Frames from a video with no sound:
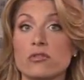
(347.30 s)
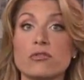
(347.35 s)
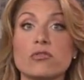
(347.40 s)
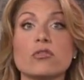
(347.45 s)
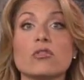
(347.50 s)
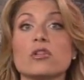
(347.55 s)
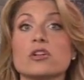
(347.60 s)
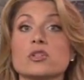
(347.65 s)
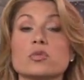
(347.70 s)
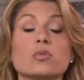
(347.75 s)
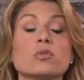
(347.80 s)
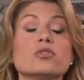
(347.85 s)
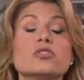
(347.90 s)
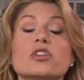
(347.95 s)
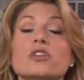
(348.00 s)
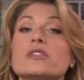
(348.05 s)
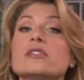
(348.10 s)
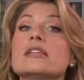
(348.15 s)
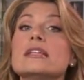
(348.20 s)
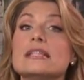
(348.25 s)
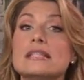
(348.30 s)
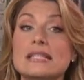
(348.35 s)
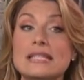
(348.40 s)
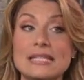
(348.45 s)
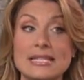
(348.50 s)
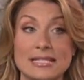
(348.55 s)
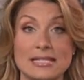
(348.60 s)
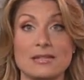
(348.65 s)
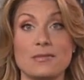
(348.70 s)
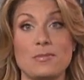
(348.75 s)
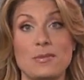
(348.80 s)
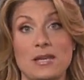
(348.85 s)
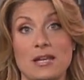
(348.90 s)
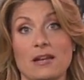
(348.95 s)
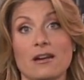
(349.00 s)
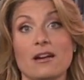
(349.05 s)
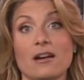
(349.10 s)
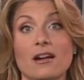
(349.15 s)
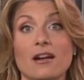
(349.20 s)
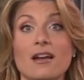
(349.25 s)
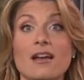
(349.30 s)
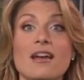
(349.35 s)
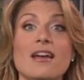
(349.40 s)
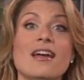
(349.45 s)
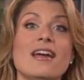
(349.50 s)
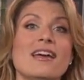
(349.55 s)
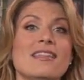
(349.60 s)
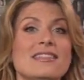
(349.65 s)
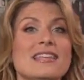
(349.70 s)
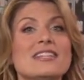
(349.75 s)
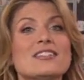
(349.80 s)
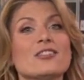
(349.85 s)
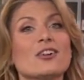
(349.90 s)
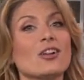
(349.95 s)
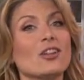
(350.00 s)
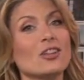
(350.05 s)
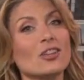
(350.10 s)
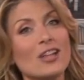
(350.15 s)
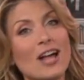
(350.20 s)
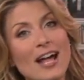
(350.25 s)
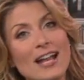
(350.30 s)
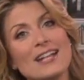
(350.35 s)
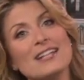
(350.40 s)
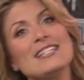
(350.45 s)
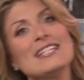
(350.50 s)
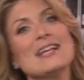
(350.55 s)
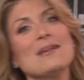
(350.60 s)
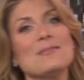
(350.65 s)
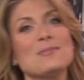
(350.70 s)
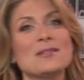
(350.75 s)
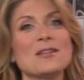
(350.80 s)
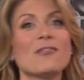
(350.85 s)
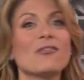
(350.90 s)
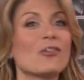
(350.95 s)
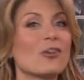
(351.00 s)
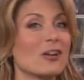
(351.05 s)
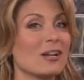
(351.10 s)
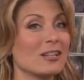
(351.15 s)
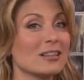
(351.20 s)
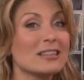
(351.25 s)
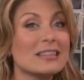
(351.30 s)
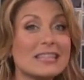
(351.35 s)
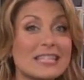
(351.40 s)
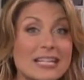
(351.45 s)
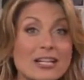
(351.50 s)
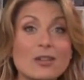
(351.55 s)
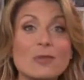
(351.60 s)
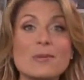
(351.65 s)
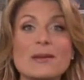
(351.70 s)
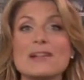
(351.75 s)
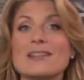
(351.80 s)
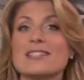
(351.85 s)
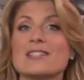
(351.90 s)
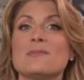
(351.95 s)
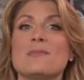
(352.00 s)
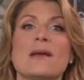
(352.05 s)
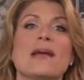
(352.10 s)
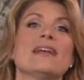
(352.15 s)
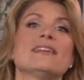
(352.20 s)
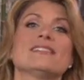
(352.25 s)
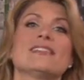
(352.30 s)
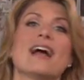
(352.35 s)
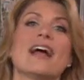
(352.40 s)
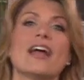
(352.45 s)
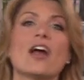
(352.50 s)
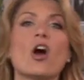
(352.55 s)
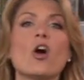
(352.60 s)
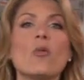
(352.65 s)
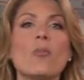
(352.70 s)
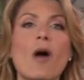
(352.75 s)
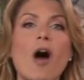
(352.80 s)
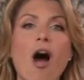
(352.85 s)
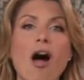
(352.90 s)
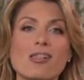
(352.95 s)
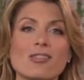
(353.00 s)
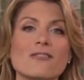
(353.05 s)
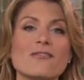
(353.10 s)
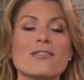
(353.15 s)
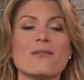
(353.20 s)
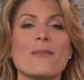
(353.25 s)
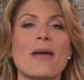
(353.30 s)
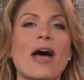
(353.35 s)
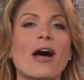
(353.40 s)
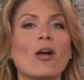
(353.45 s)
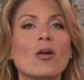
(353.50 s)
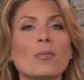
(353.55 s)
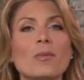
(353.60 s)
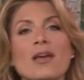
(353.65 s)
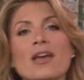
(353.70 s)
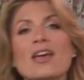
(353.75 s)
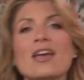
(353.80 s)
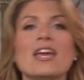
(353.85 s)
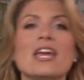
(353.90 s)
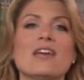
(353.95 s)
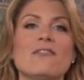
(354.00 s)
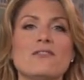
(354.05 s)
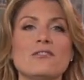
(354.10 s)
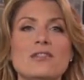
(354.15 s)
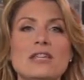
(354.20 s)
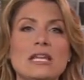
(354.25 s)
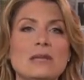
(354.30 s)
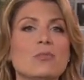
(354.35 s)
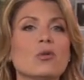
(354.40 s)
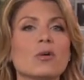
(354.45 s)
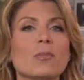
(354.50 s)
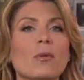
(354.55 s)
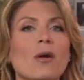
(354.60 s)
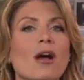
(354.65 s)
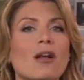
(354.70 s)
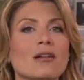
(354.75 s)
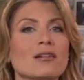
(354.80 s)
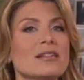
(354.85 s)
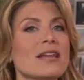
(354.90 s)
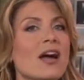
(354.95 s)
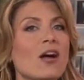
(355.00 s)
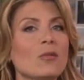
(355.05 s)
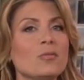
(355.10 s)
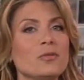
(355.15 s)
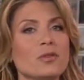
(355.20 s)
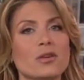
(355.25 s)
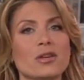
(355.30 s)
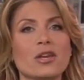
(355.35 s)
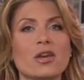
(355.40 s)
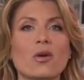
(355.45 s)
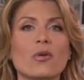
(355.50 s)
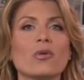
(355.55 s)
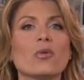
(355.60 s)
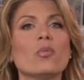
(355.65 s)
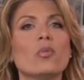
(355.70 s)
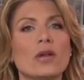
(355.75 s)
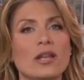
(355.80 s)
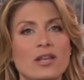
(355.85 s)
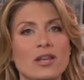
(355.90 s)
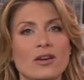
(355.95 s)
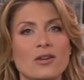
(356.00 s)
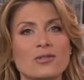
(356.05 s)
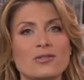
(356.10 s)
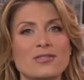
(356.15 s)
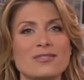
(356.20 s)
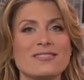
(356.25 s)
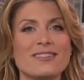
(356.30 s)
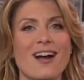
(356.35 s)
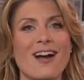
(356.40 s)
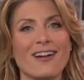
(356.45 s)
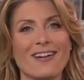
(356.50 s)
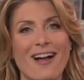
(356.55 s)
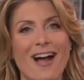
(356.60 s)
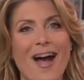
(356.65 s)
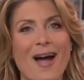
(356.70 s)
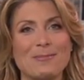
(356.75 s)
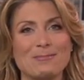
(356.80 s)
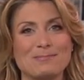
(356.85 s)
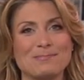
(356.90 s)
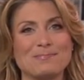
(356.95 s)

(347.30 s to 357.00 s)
floors will just disappear. These are a lot of tips for a little bit of space. I hope all of them help. If you need more product help, you can go to windows.com.